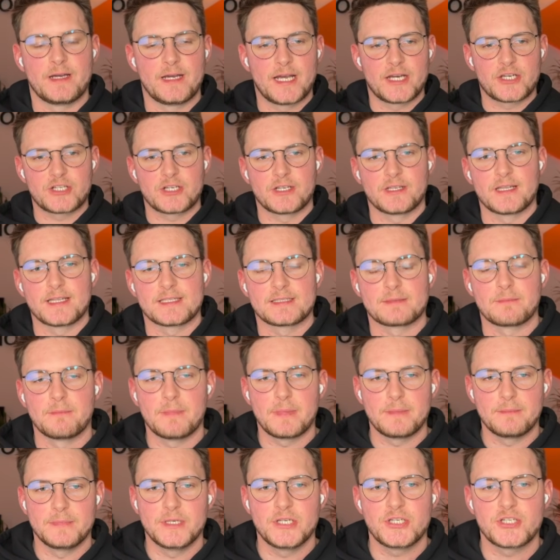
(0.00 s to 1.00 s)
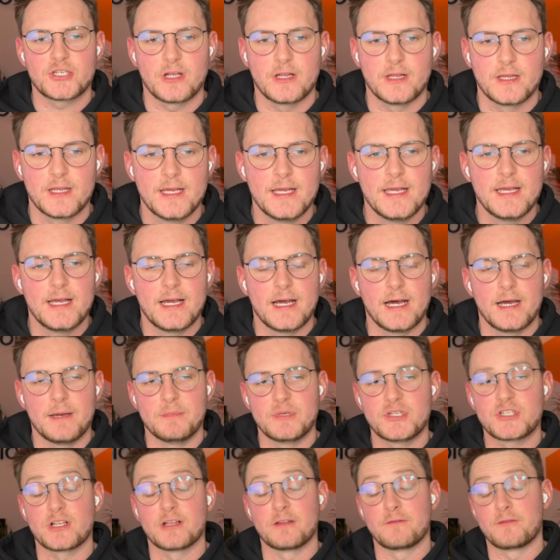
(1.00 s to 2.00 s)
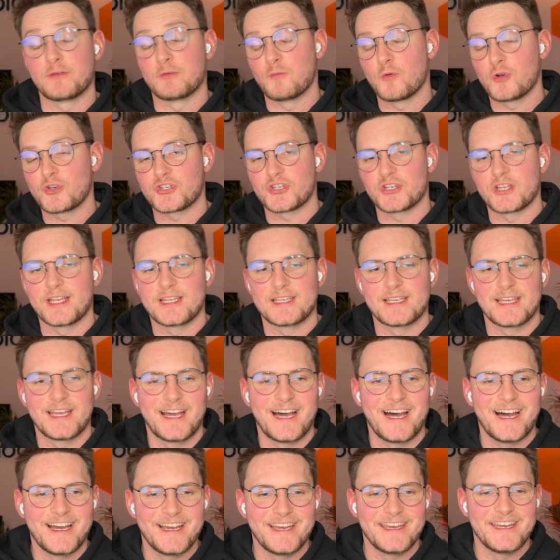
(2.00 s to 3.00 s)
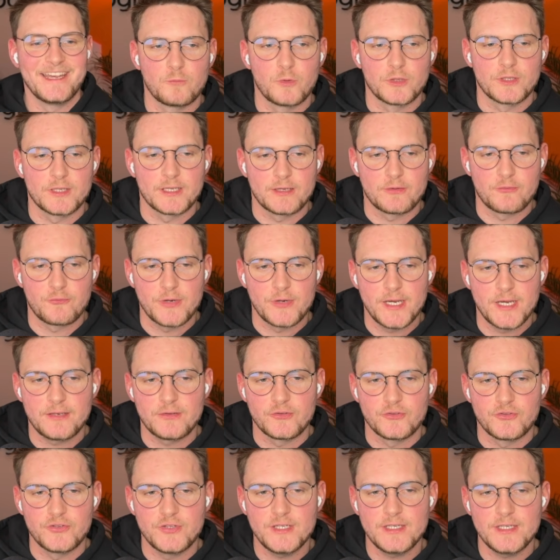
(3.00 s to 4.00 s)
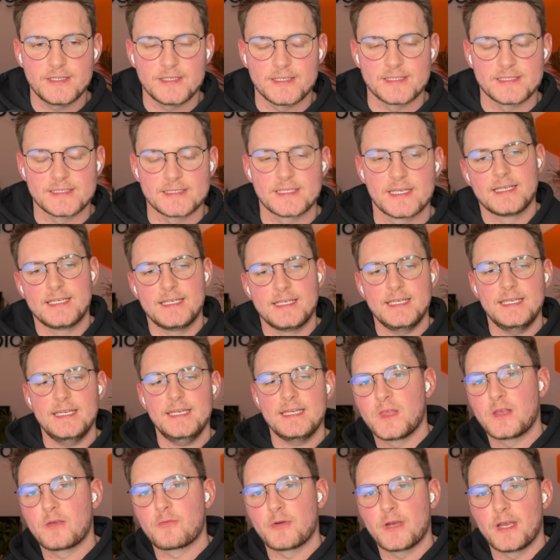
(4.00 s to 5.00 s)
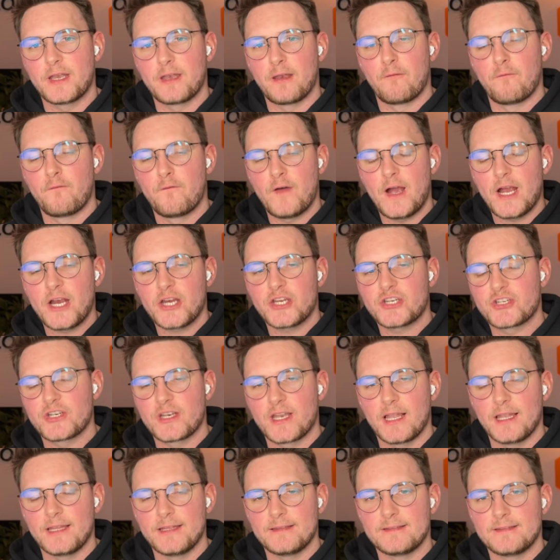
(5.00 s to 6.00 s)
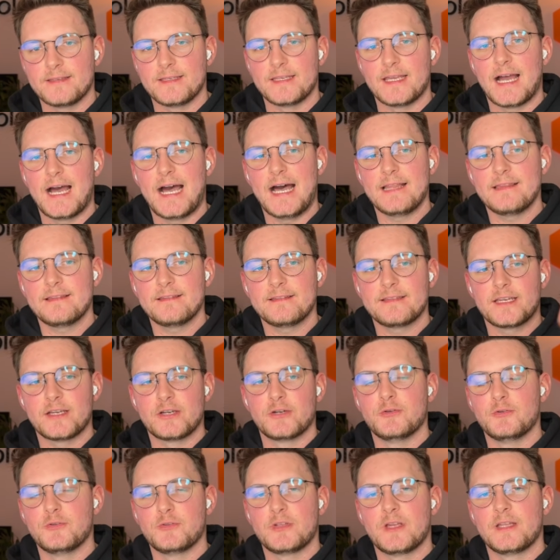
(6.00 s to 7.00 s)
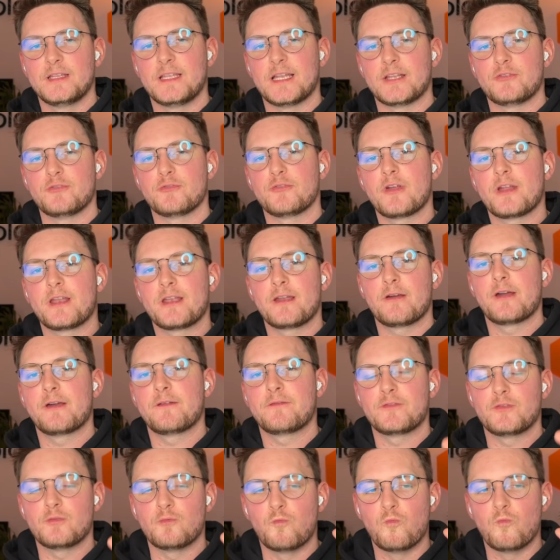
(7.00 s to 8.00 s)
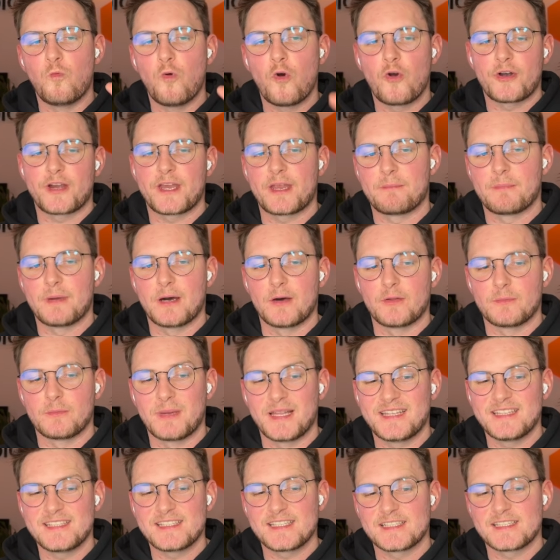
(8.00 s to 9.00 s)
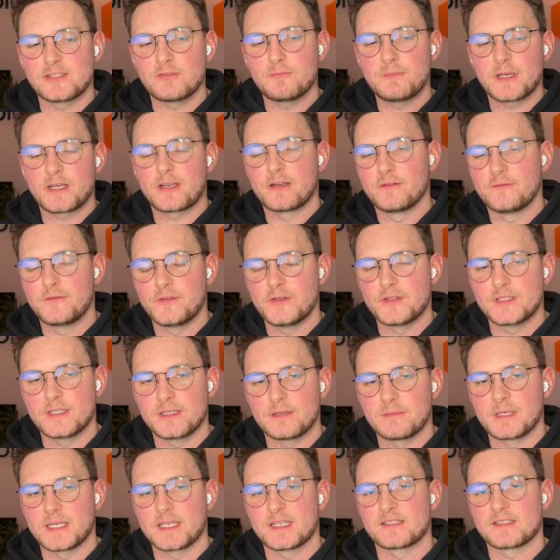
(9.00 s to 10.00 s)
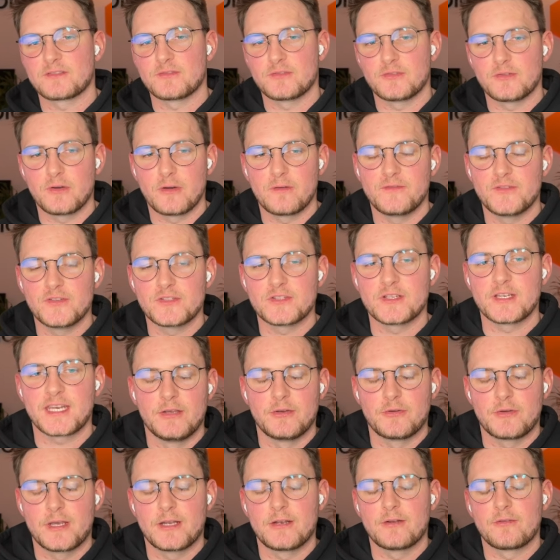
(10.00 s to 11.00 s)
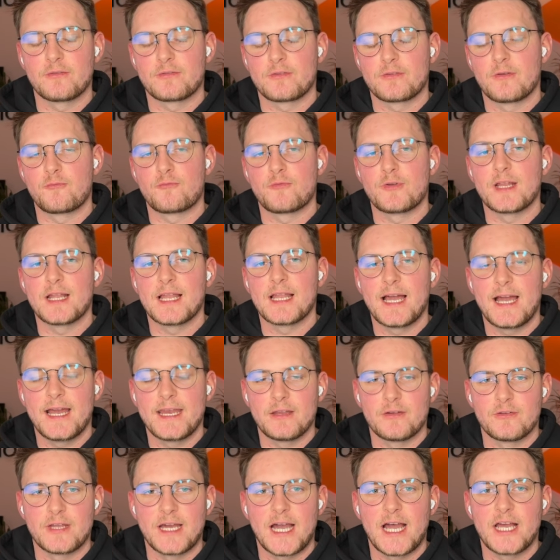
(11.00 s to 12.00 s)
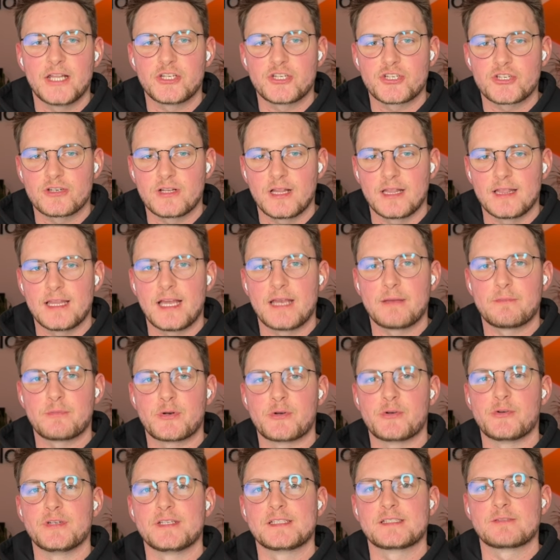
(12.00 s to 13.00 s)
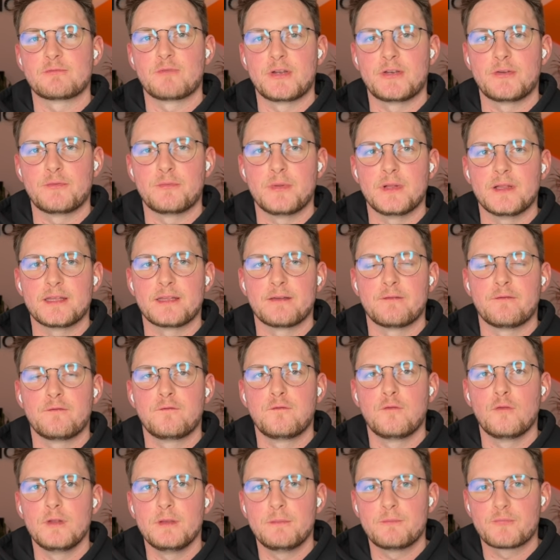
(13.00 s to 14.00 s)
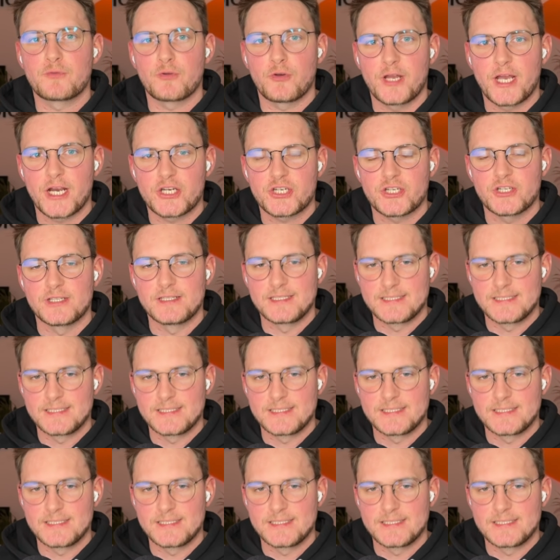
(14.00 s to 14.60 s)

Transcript: actually that's Michel. Michel, if you watch it, hi. What the creator did is he created functionality under the hood that you don't have to worry about. But this is super confusing because you cannot rely on additional libraries when you build a fully production